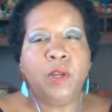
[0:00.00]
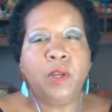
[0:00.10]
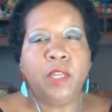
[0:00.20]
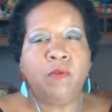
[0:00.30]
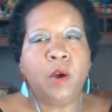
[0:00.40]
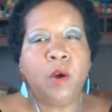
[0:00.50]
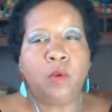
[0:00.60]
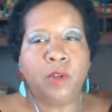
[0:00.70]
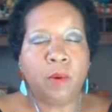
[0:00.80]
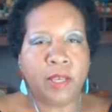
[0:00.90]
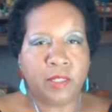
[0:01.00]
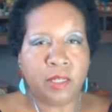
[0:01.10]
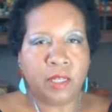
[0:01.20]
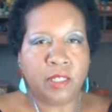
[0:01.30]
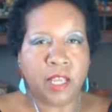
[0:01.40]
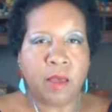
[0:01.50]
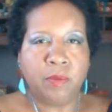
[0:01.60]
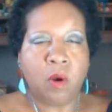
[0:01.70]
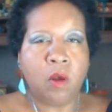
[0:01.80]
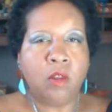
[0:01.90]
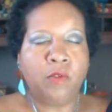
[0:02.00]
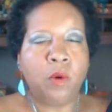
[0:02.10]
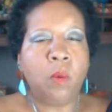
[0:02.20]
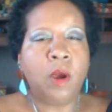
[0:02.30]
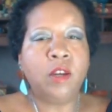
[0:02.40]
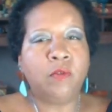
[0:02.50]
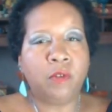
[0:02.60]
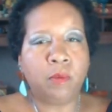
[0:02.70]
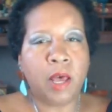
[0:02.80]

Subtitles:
and evoke, request and accept all of your wonderful,